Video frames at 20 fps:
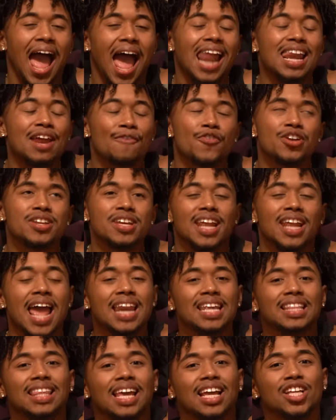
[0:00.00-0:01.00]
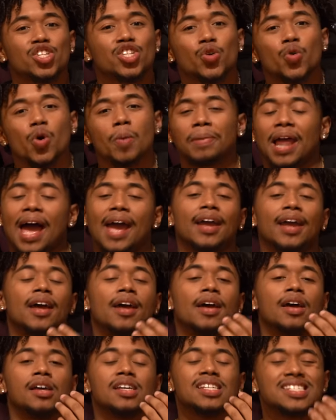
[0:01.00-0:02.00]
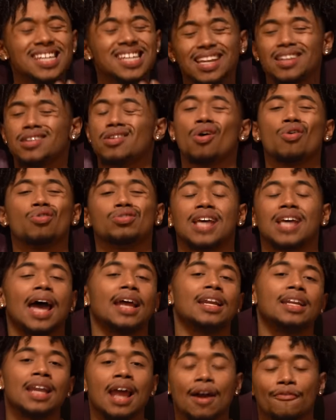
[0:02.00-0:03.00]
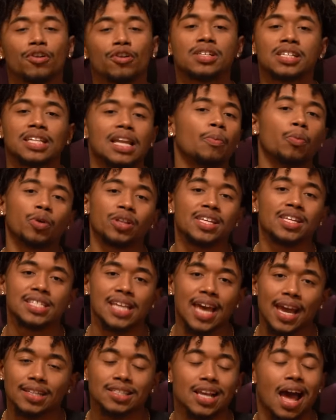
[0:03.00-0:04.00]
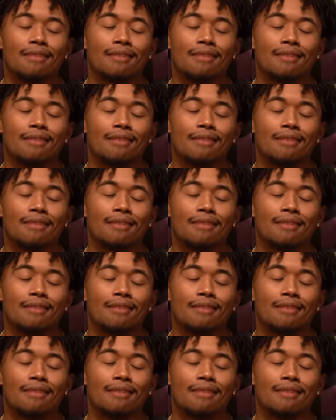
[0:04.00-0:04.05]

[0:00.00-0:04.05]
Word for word: I never did anything to him. Like Cid knows I never slept with his ex.